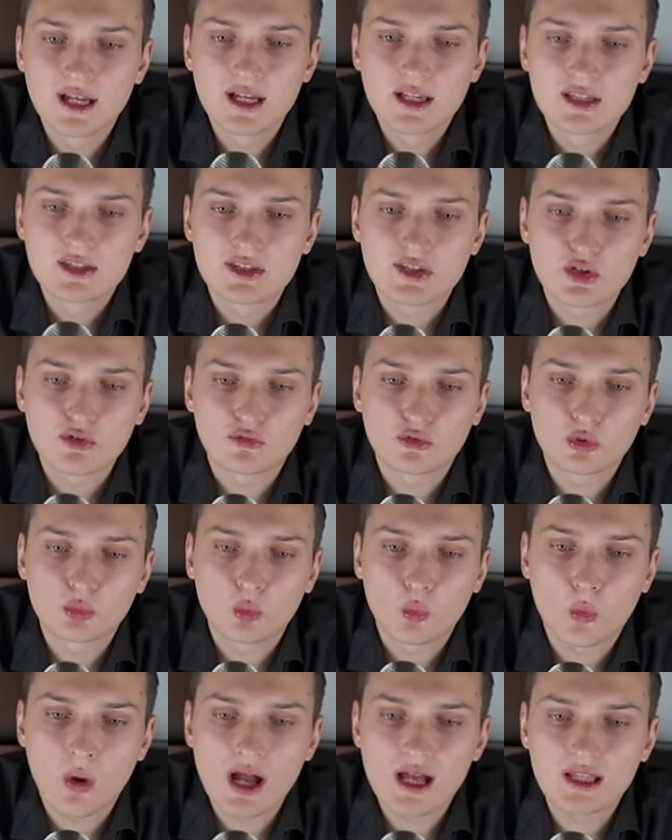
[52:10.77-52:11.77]
So from
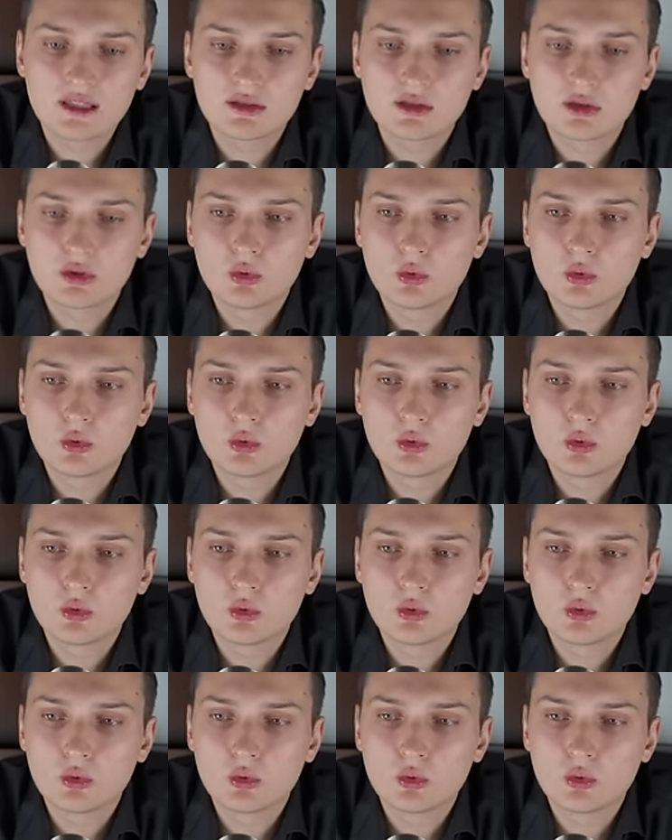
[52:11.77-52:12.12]
1 to